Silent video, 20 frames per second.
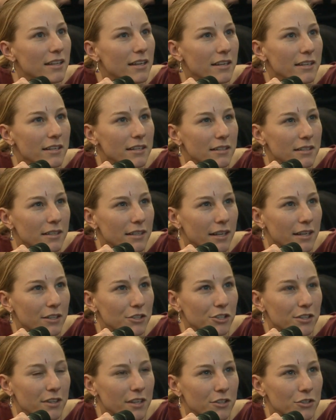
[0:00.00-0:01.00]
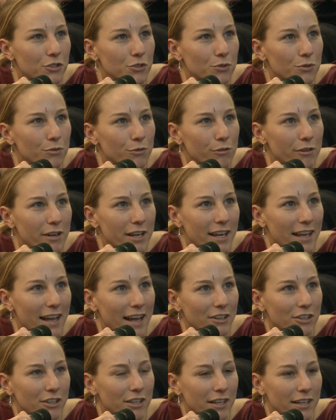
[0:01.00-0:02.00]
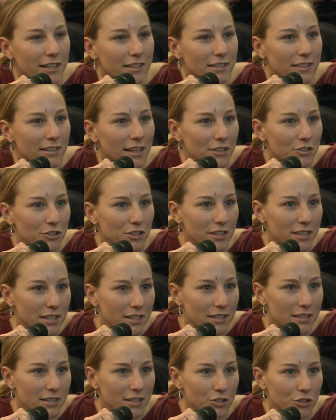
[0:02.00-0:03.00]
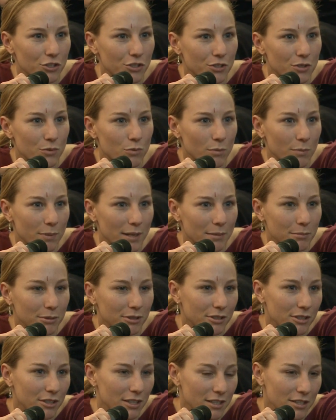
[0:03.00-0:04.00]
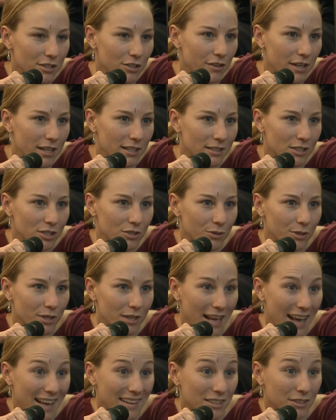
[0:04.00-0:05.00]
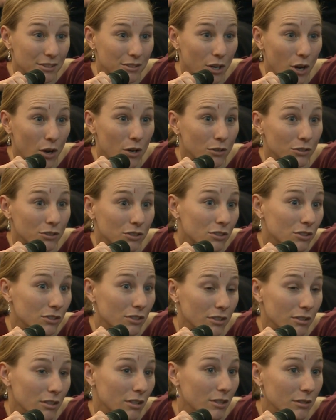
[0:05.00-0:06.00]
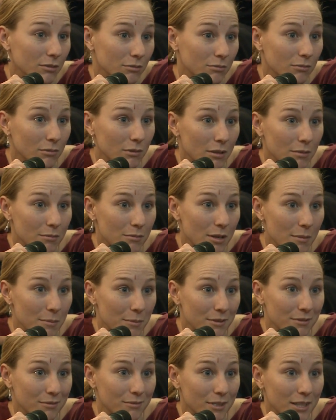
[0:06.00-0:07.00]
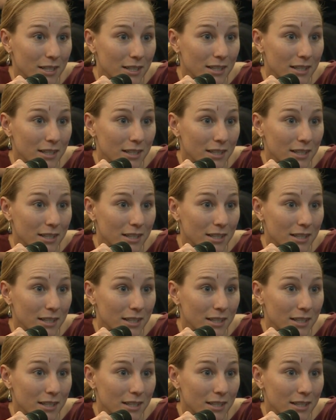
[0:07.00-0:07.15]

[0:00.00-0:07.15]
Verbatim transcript: there any indication that your re-aggregated engineered tissues would be able to integrate into an adult host? Uh, I mean...